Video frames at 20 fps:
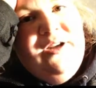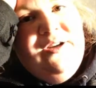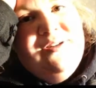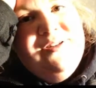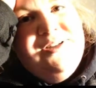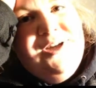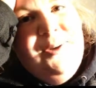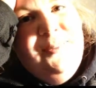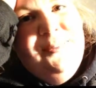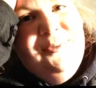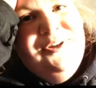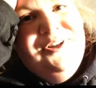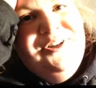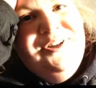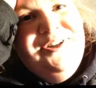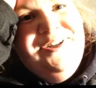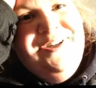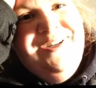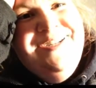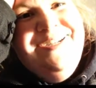find on
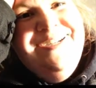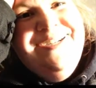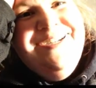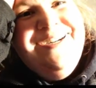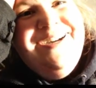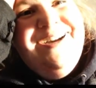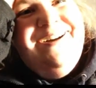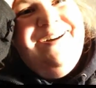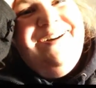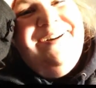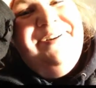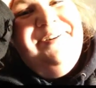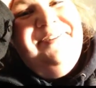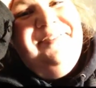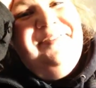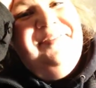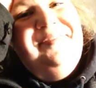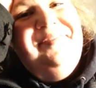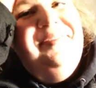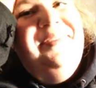
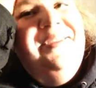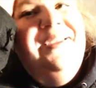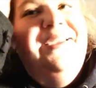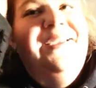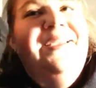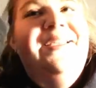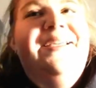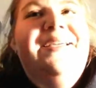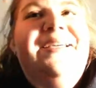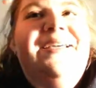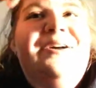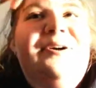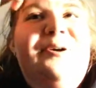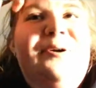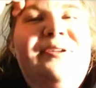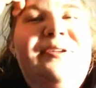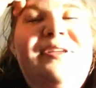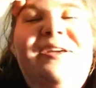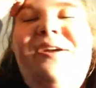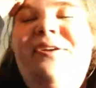Tumblr.
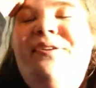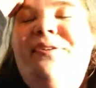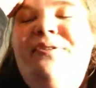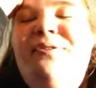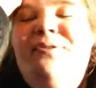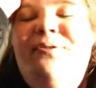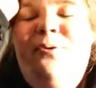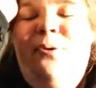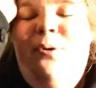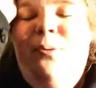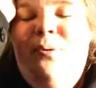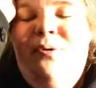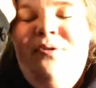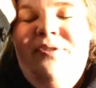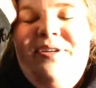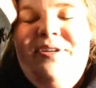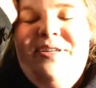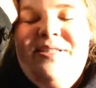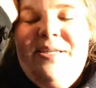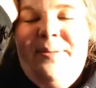Or like normal
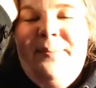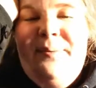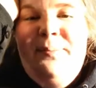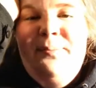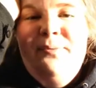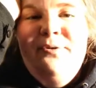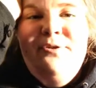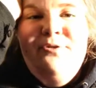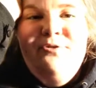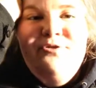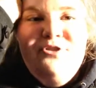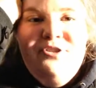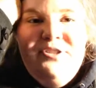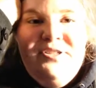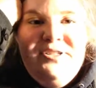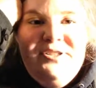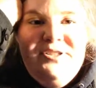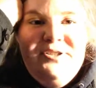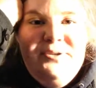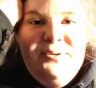things that people
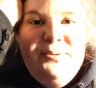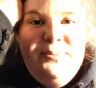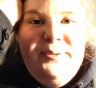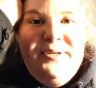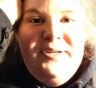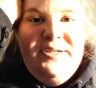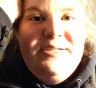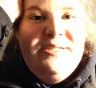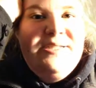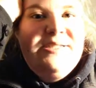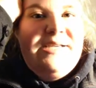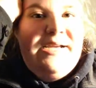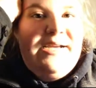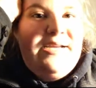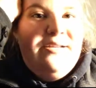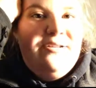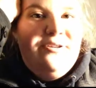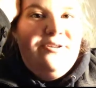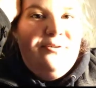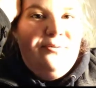usually do because
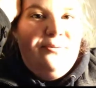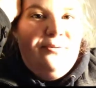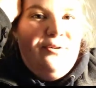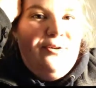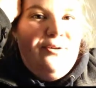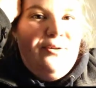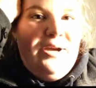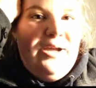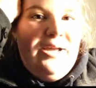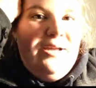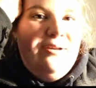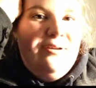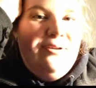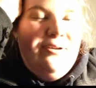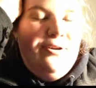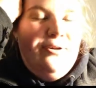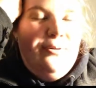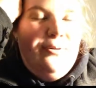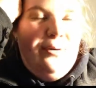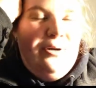I don't know.
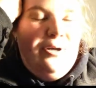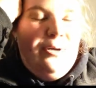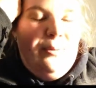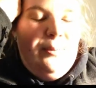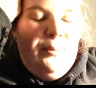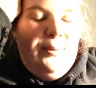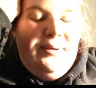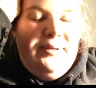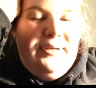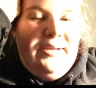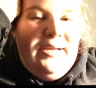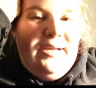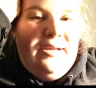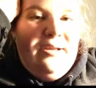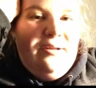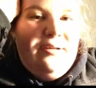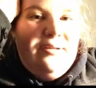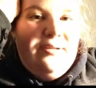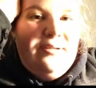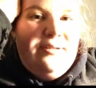You don't want to hear about my
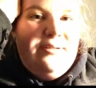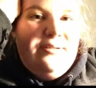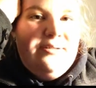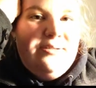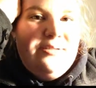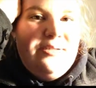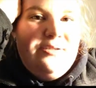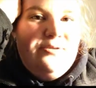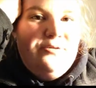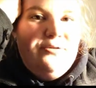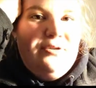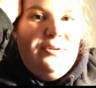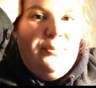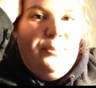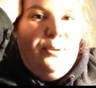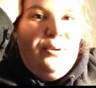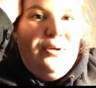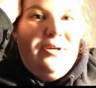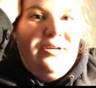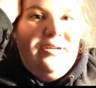day because that's really
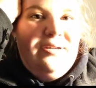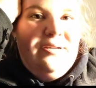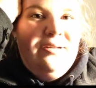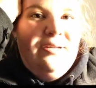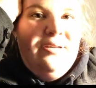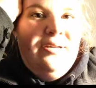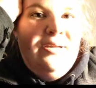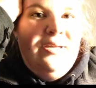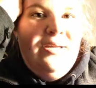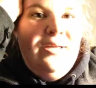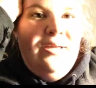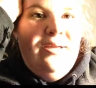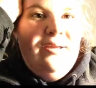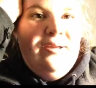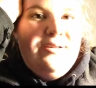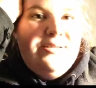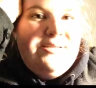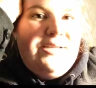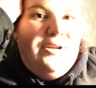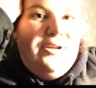boring.
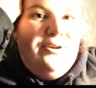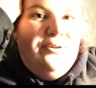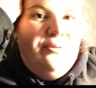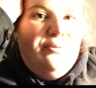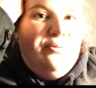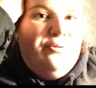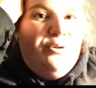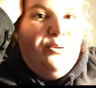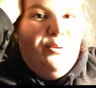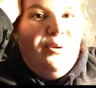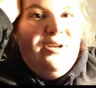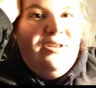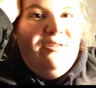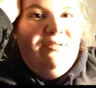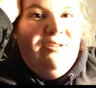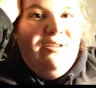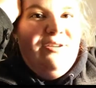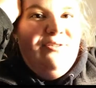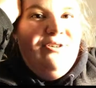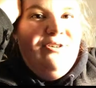Because I don't do
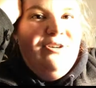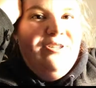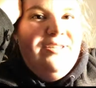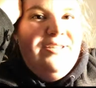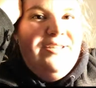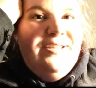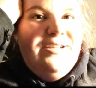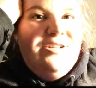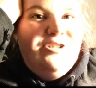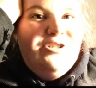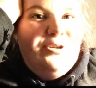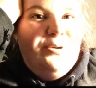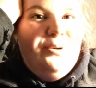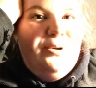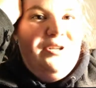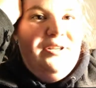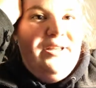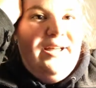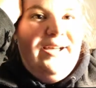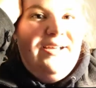anything really. I just go
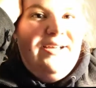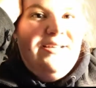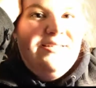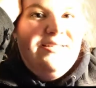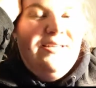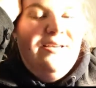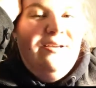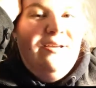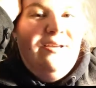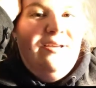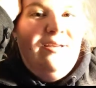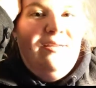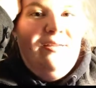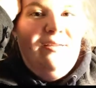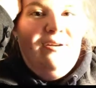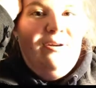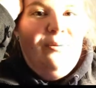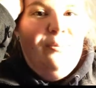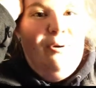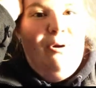to class
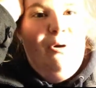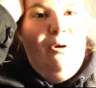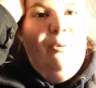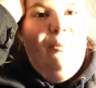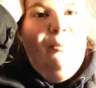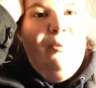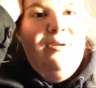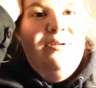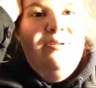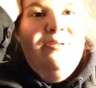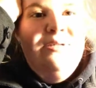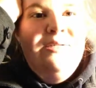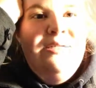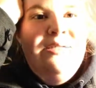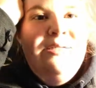and then come home.